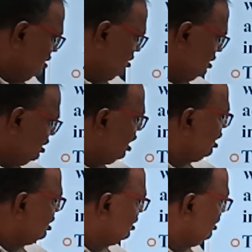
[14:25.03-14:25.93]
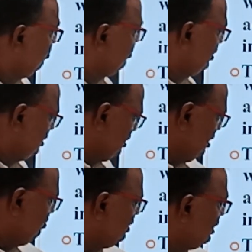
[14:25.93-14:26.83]
is under
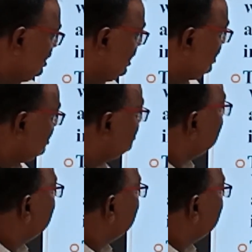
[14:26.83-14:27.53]
given the data.